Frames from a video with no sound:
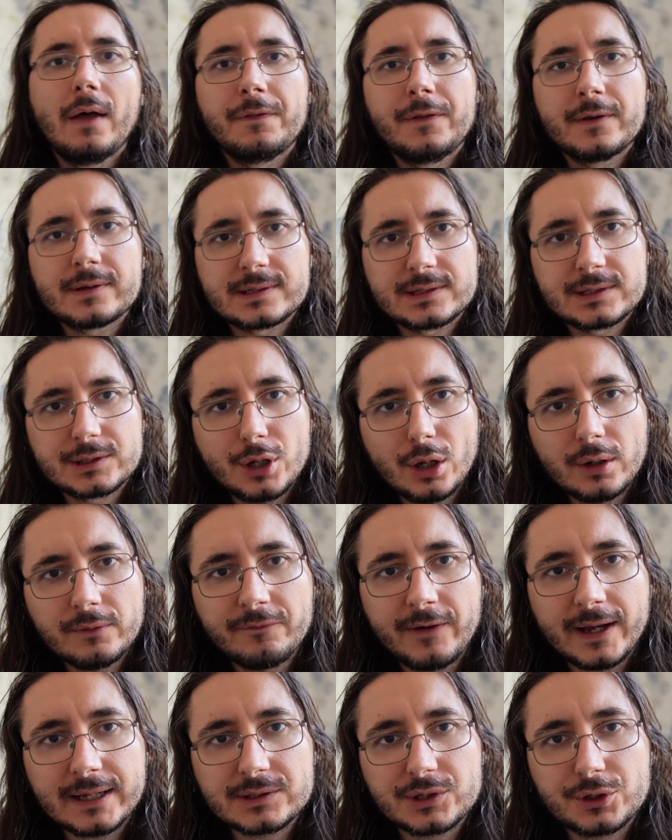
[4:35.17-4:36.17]
The
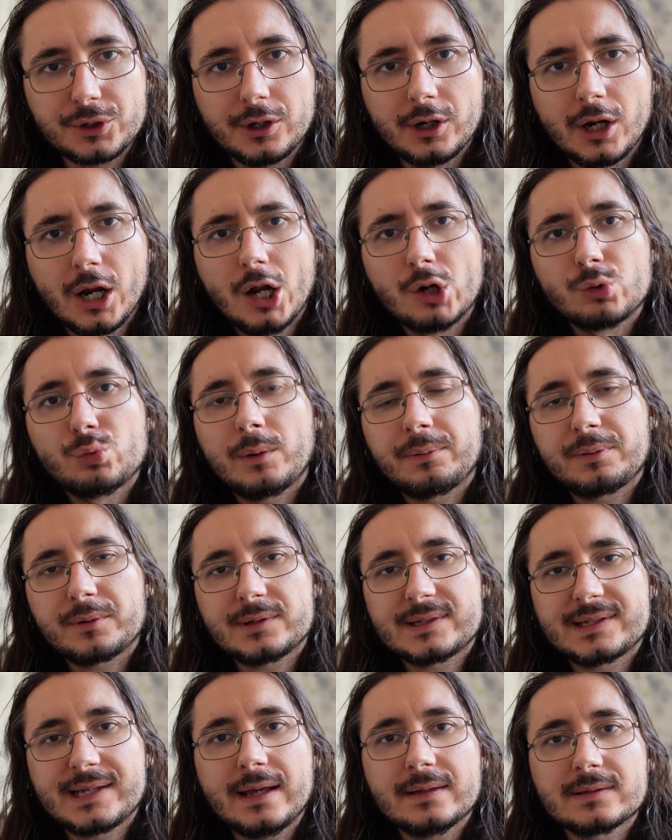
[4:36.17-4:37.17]
song vector
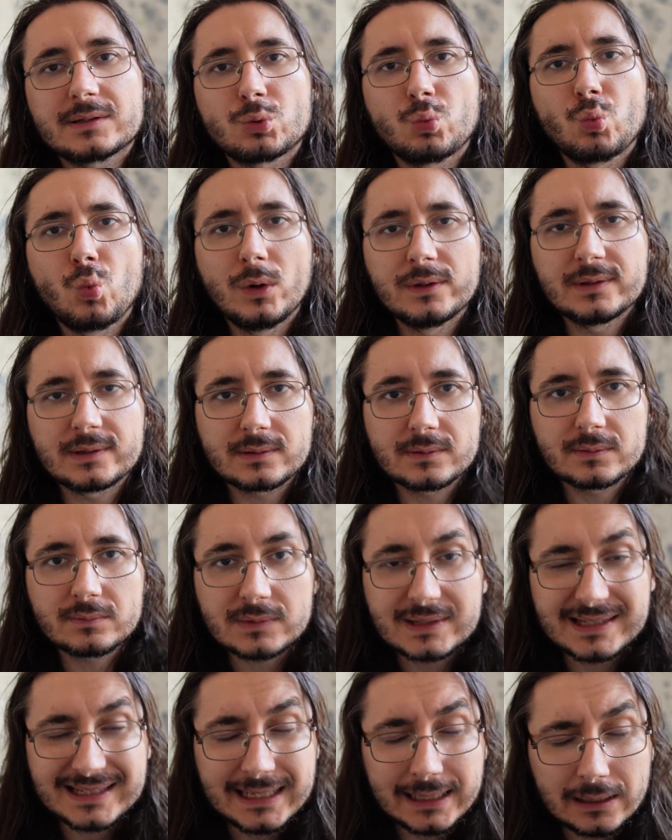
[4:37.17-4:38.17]
represents one
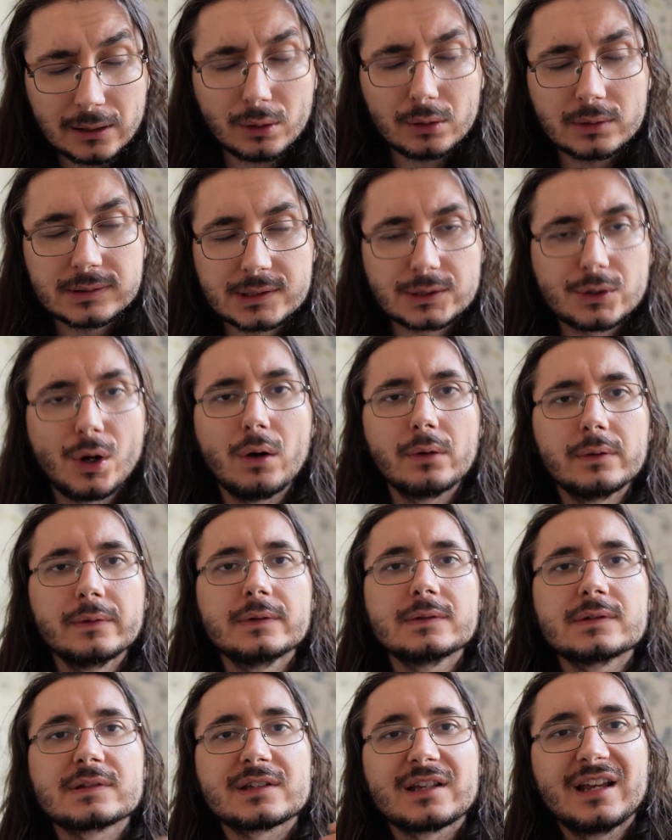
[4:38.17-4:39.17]
single
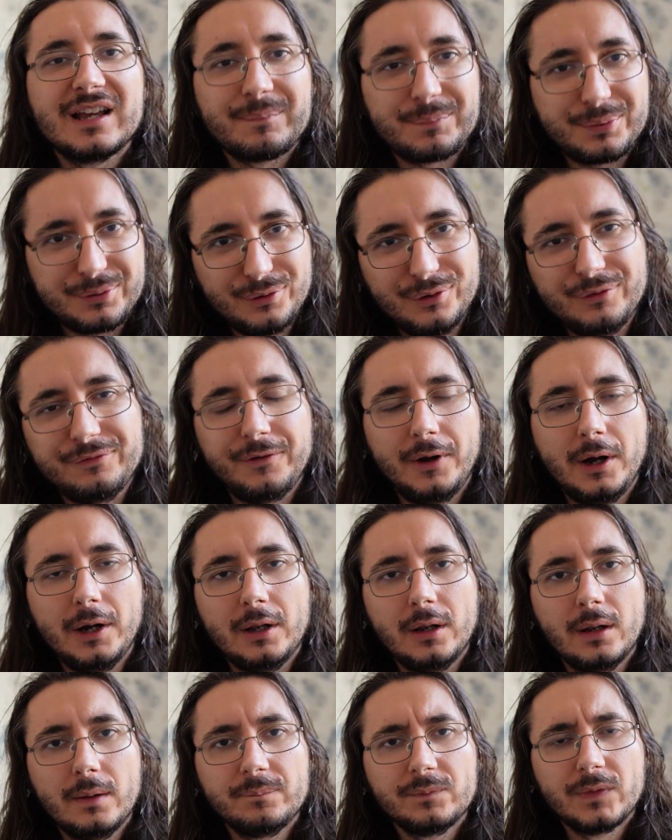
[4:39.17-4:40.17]
song's
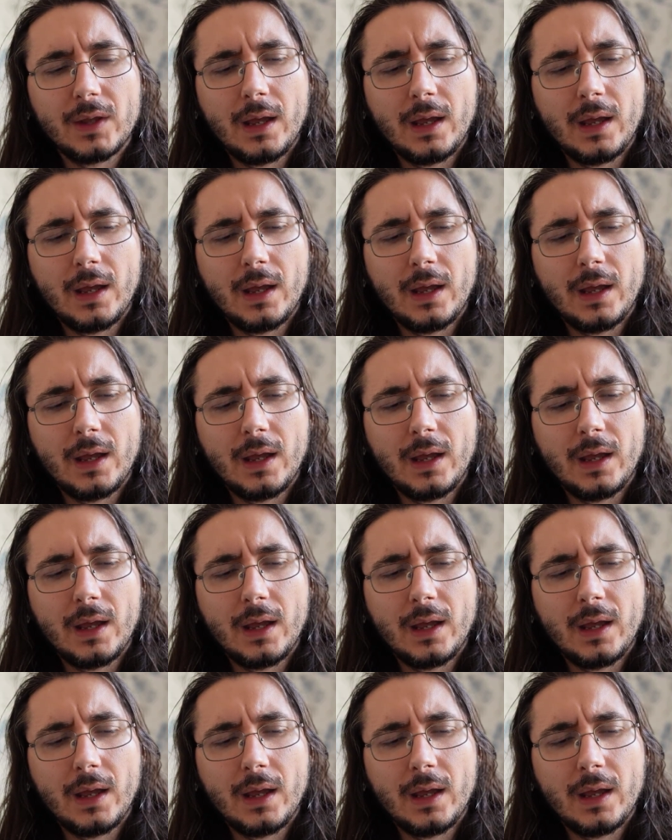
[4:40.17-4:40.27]
profile.